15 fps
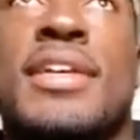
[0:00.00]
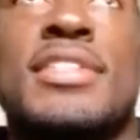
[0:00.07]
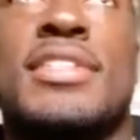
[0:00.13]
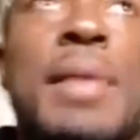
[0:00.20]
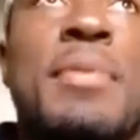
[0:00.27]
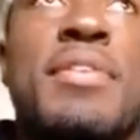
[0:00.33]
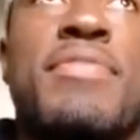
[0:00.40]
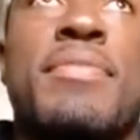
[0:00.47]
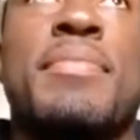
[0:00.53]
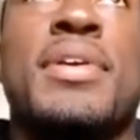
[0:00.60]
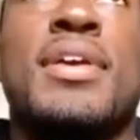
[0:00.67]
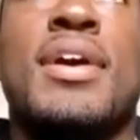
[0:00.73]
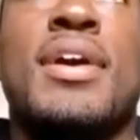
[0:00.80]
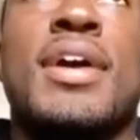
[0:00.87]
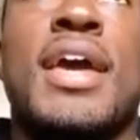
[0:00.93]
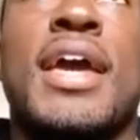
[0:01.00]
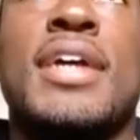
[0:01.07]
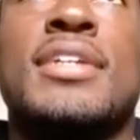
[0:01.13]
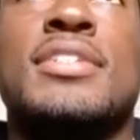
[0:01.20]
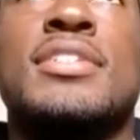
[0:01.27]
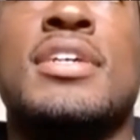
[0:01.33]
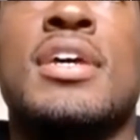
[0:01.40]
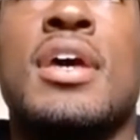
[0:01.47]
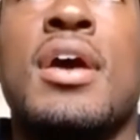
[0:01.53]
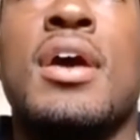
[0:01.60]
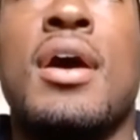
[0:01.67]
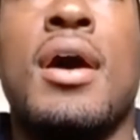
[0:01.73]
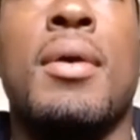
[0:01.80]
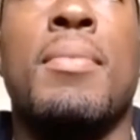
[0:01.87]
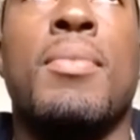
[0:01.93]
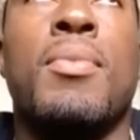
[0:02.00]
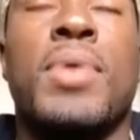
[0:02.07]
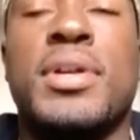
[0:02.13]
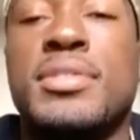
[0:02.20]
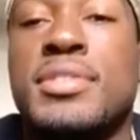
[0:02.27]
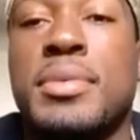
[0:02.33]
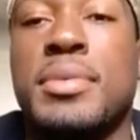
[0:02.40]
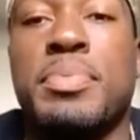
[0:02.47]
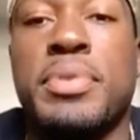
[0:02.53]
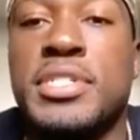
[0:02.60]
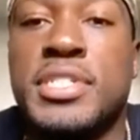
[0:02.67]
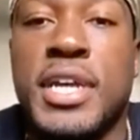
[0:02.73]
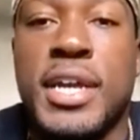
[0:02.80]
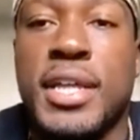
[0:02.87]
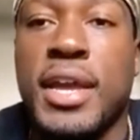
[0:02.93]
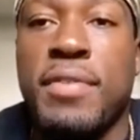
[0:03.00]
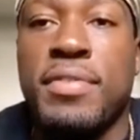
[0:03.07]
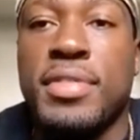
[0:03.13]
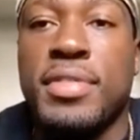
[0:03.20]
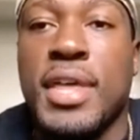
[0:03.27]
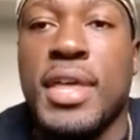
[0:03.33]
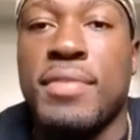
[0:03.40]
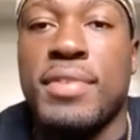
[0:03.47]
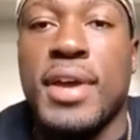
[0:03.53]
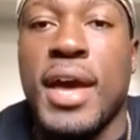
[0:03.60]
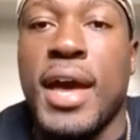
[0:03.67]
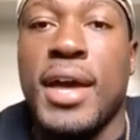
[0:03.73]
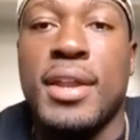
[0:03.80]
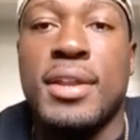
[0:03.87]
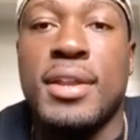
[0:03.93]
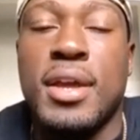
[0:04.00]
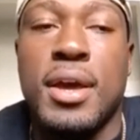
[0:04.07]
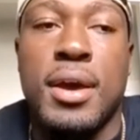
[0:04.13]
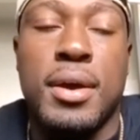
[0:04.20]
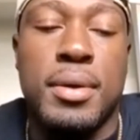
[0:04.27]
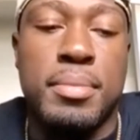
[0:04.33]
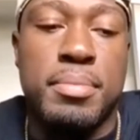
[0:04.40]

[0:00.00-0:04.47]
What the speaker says: They taught me from a young age, wanting to appreciate everything that I've got,